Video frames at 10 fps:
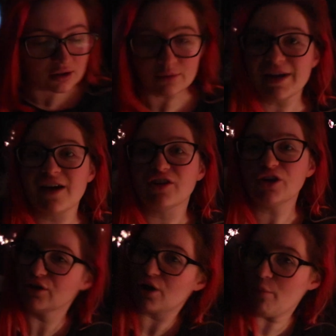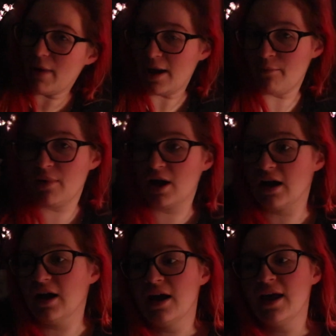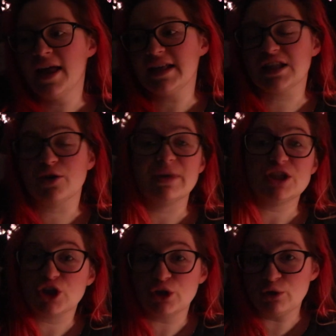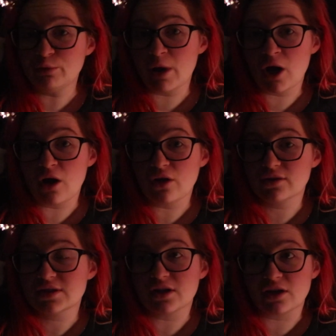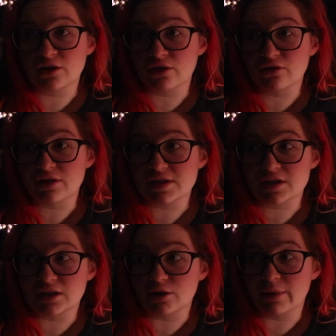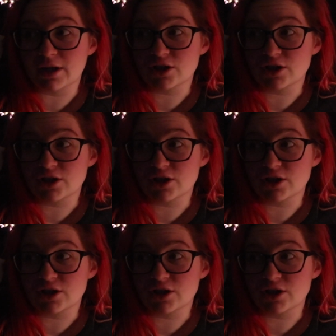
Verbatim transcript: going to be having a good old pamper. It's going to be 2 baths. I know that's a little bit